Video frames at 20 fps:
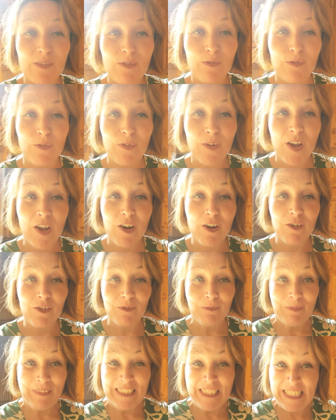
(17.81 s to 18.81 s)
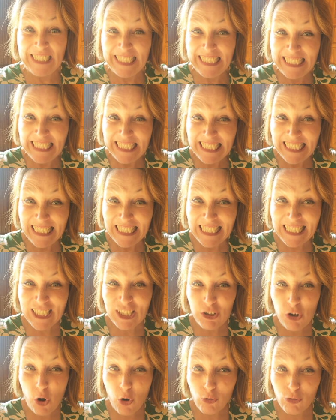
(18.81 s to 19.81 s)
It's not
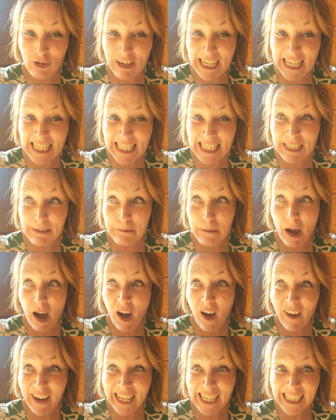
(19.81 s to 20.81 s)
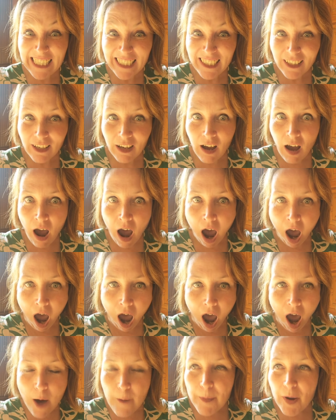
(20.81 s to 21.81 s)
really mine,
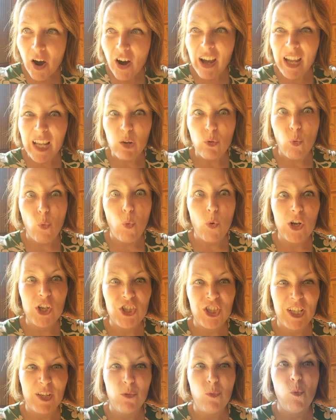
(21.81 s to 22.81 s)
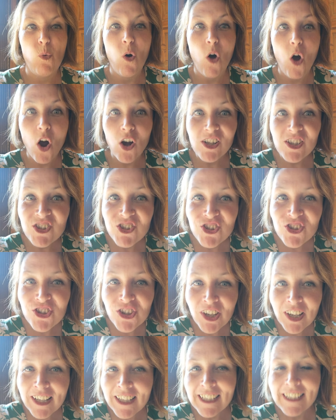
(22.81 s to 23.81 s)
but I wish it was.
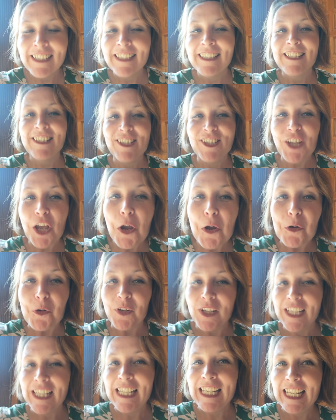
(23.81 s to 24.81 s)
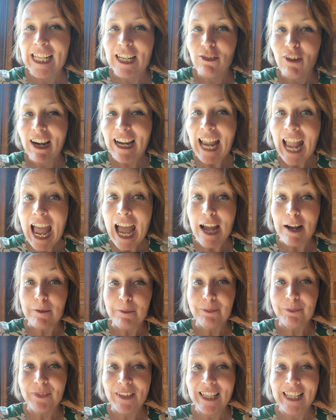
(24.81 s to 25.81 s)
So here I
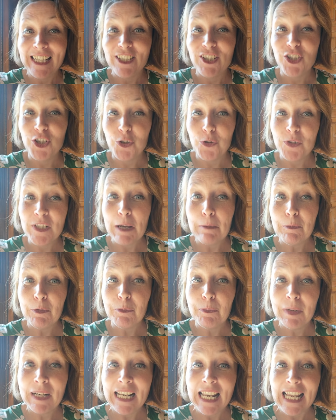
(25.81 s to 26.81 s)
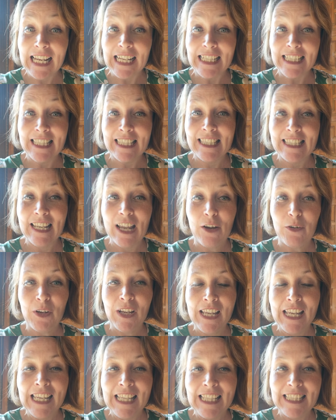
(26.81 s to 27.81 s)
am in Two Temple Place. Now,
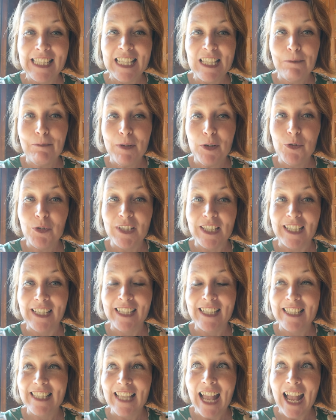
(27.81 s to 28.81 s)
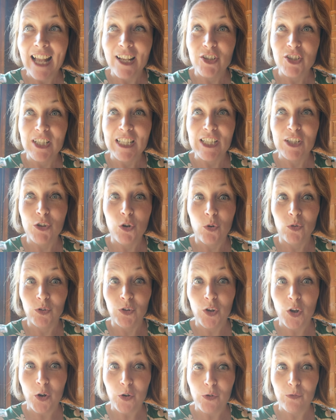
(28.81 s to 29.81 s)
this building is actually not
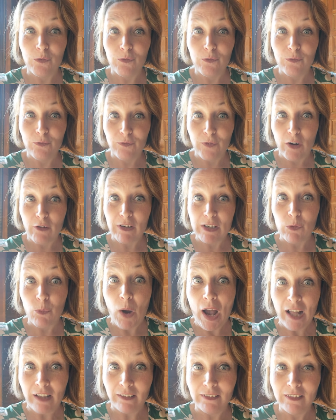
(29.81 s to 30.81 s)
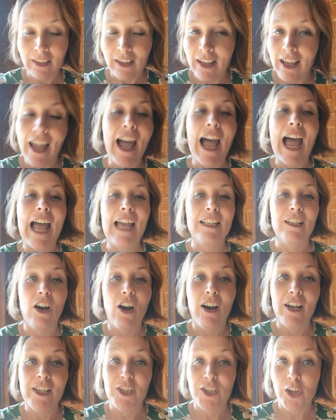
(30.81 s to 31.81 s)
known very well, and
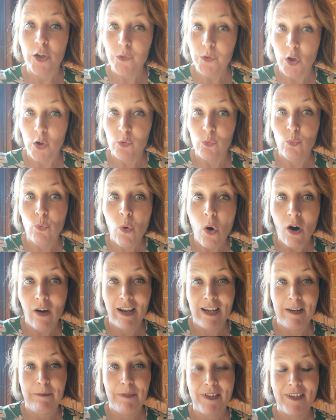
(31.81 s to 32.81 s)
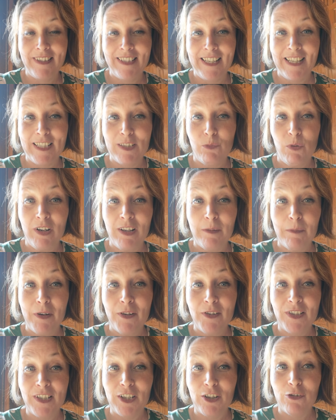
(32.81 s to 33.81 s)
I don't know why, because it is one of the
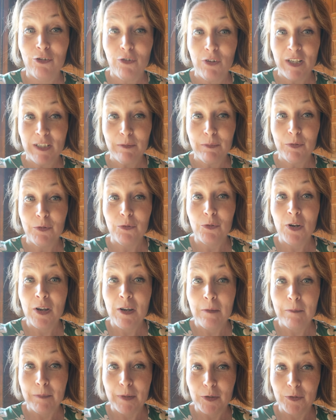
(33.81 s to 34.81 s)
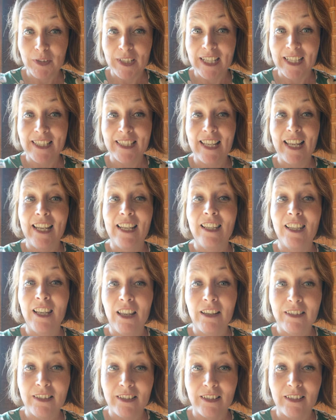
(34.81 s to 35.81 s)
most incredible buildings in
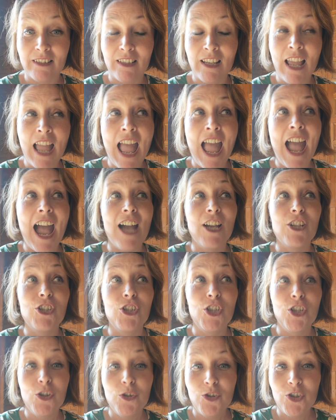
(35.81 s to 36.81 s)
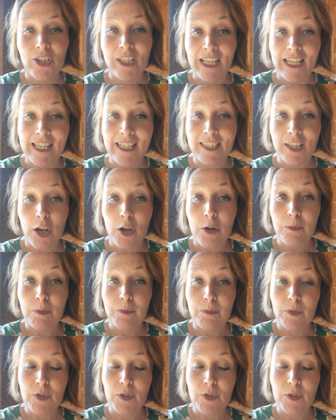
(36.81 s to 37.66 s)
London. And usually it's open